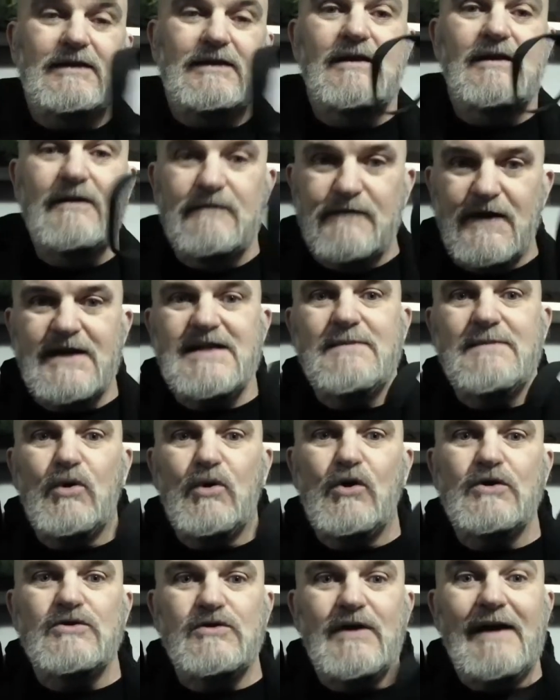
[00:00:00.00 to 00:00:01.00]
Very
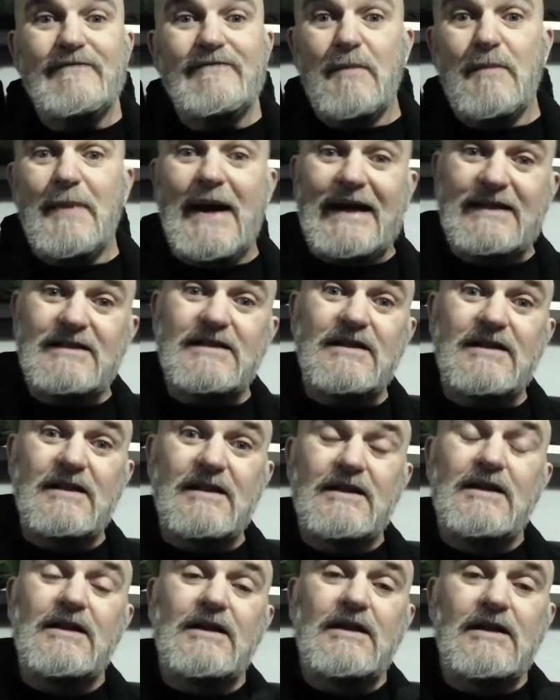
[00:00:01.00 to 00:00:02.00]
important to have a band
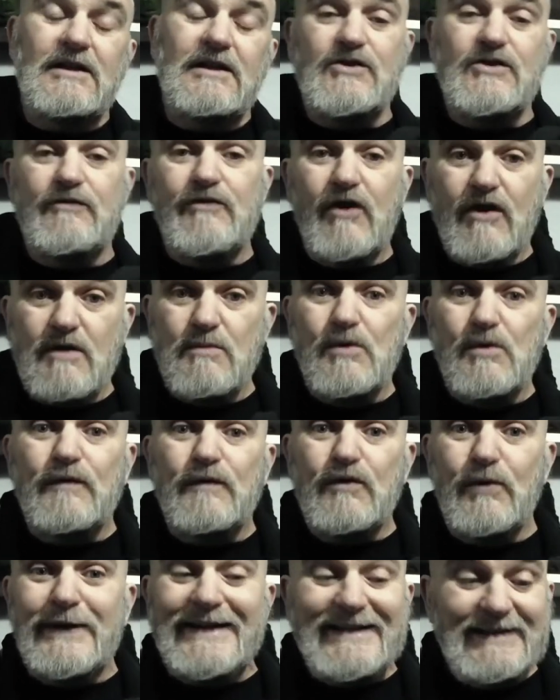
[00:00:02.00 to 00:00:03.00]
because if you're on the move
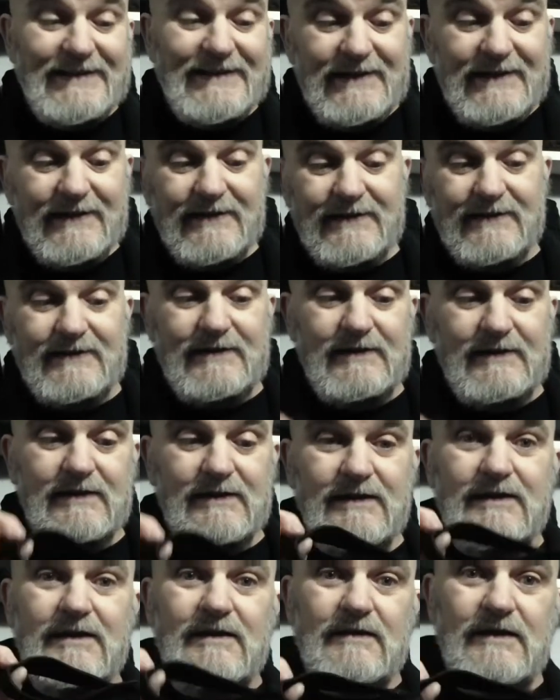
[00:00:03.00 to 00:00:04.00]
quickly,
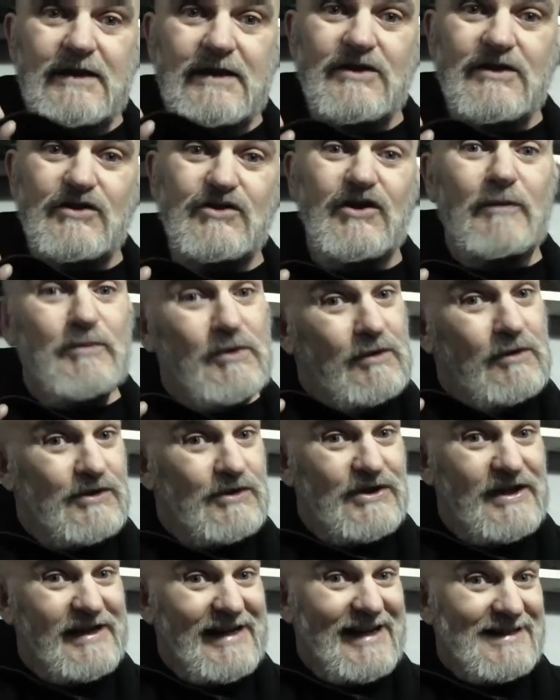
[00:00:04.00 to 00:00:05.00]
these will stop you losing your
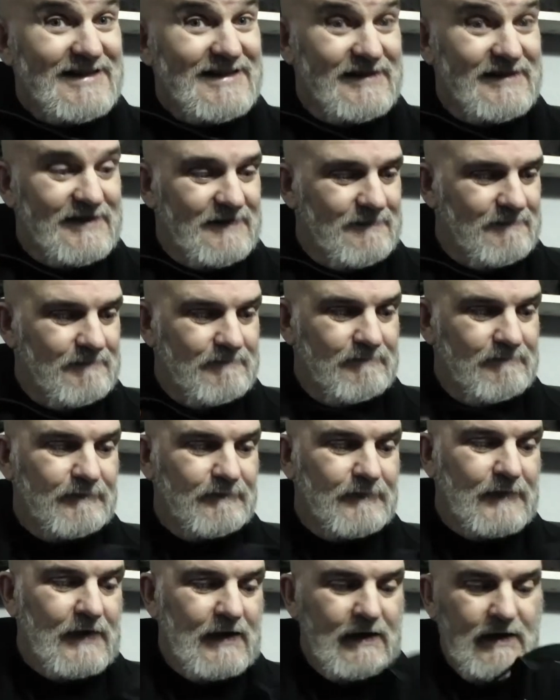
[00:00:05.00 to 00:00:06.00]
glasses.
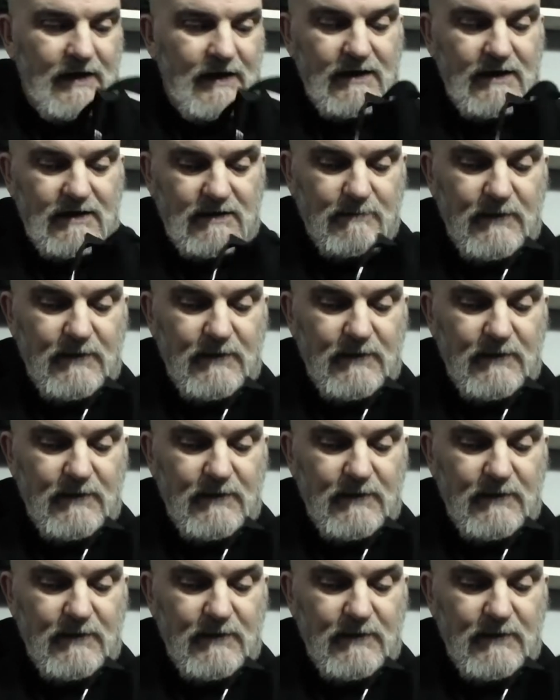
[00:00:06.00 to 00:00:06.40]
Yeah, may